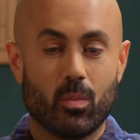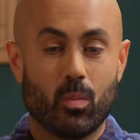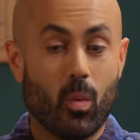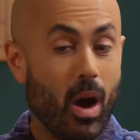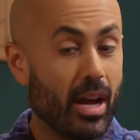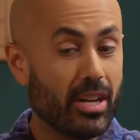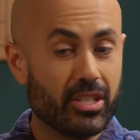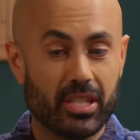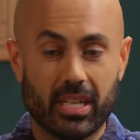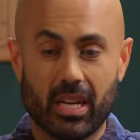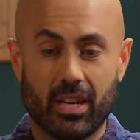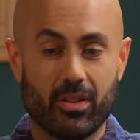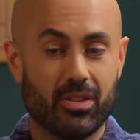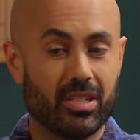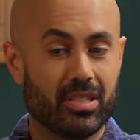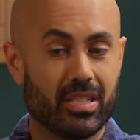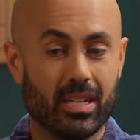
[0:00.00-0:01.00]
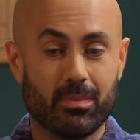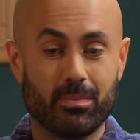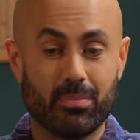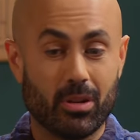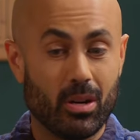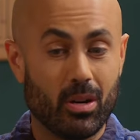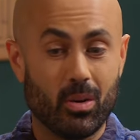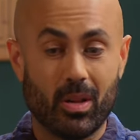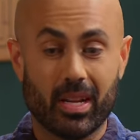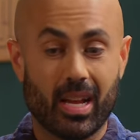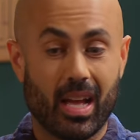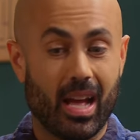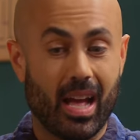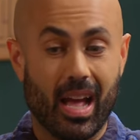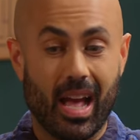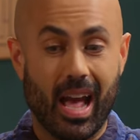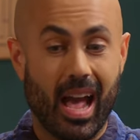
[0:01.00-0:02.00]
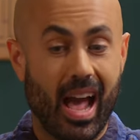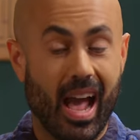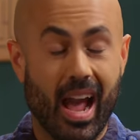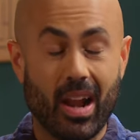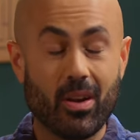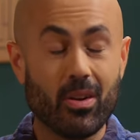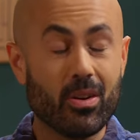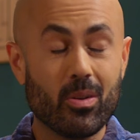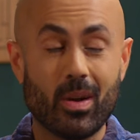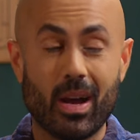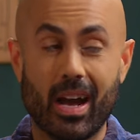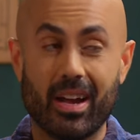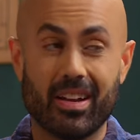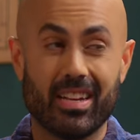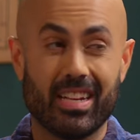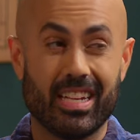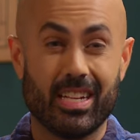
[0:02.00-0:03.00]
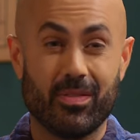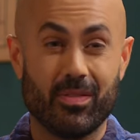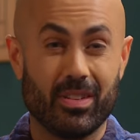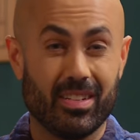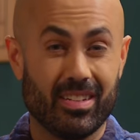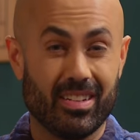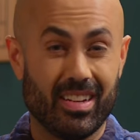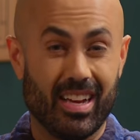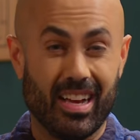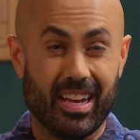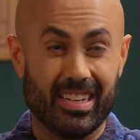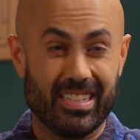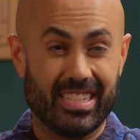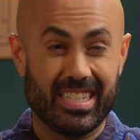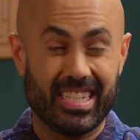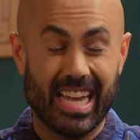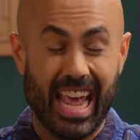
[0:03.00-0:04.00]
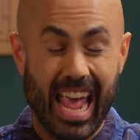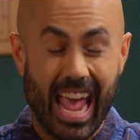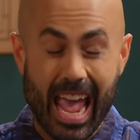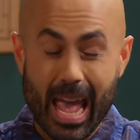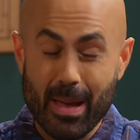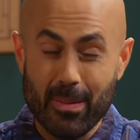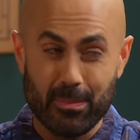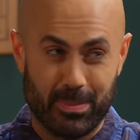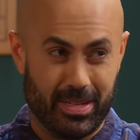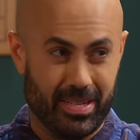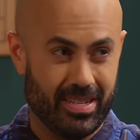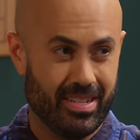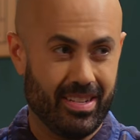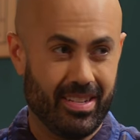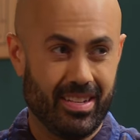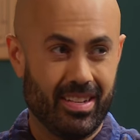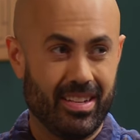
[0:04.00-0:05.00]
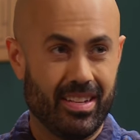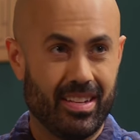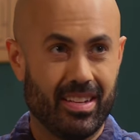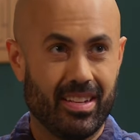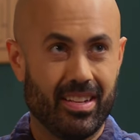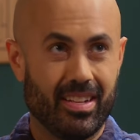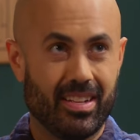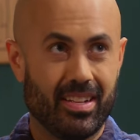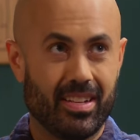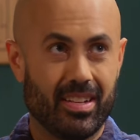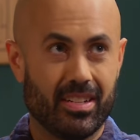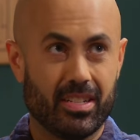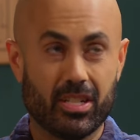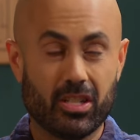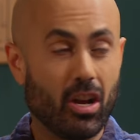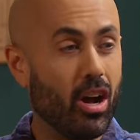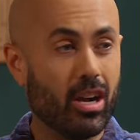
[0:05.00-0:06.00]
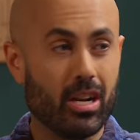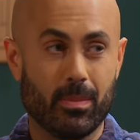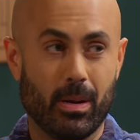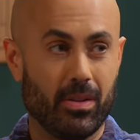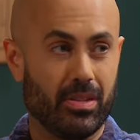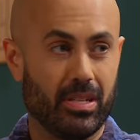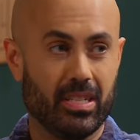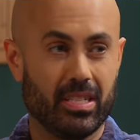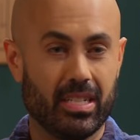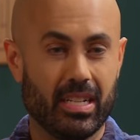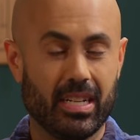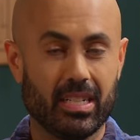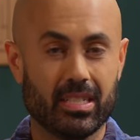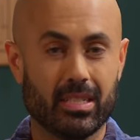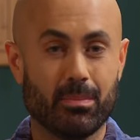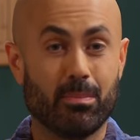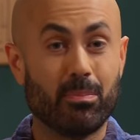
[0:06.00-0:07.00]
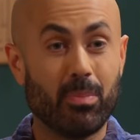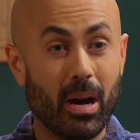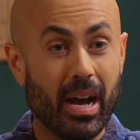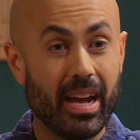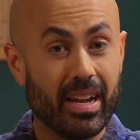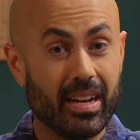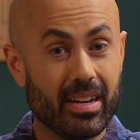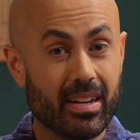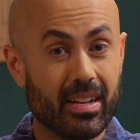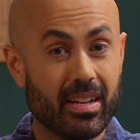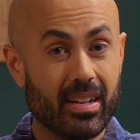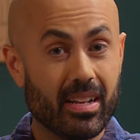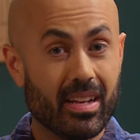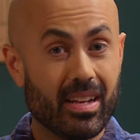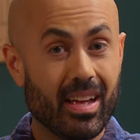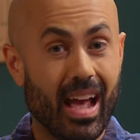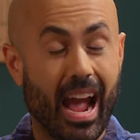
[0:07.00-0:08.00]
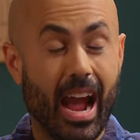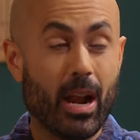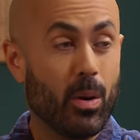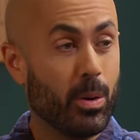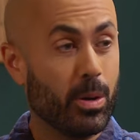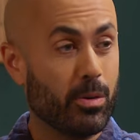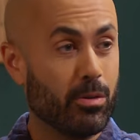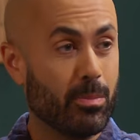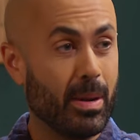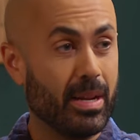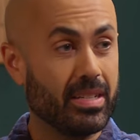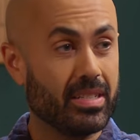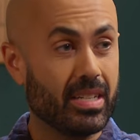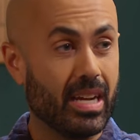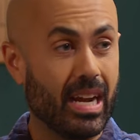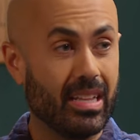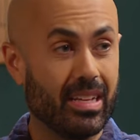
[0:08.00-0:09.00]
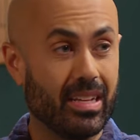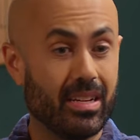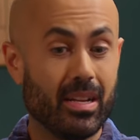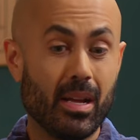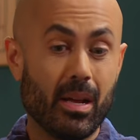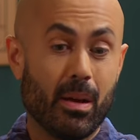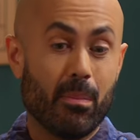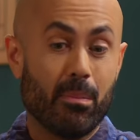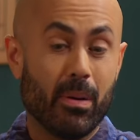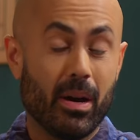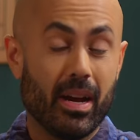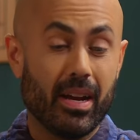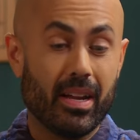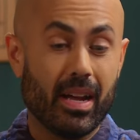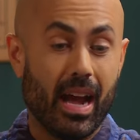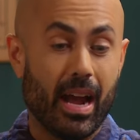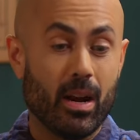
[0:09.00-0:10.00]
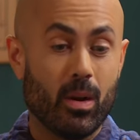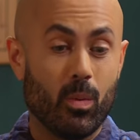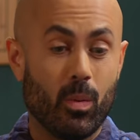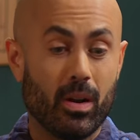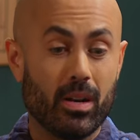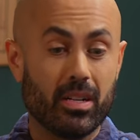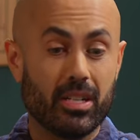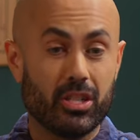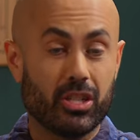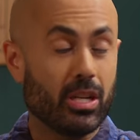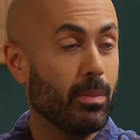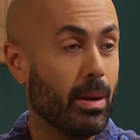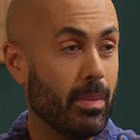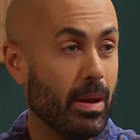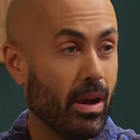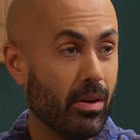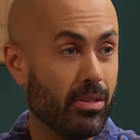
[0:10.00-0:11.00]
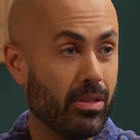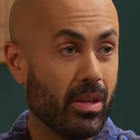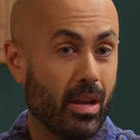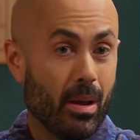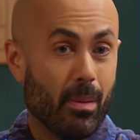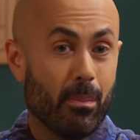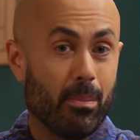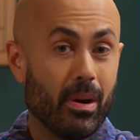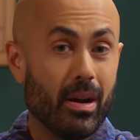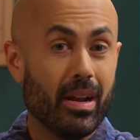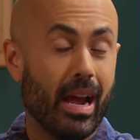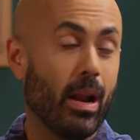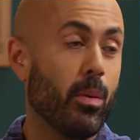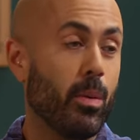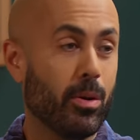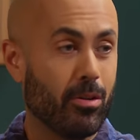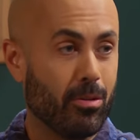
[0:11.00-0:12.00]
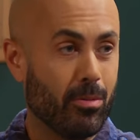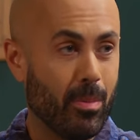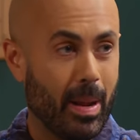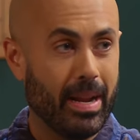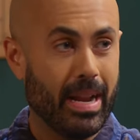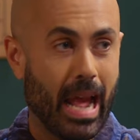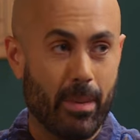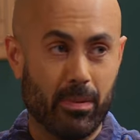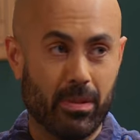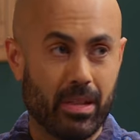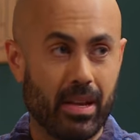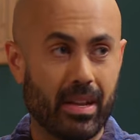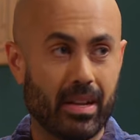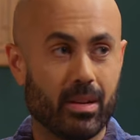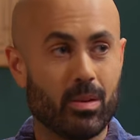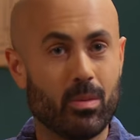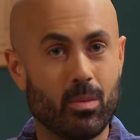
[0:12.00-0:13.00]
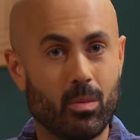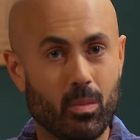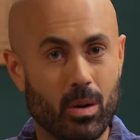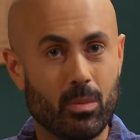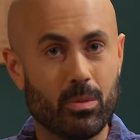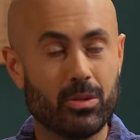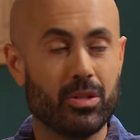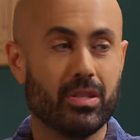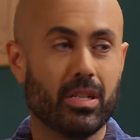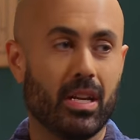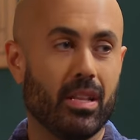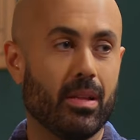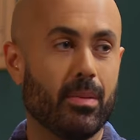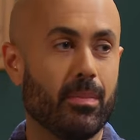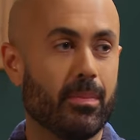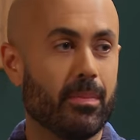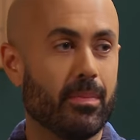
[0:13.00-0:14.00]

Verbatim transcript: watching and they're just like, bro, like, I don't know how to even attempt to talk about these things, but I don't want to remain silent, but I don't want to just shut my mouth, mm-hmm. but I don't want to remain apathetic. What would you say to them?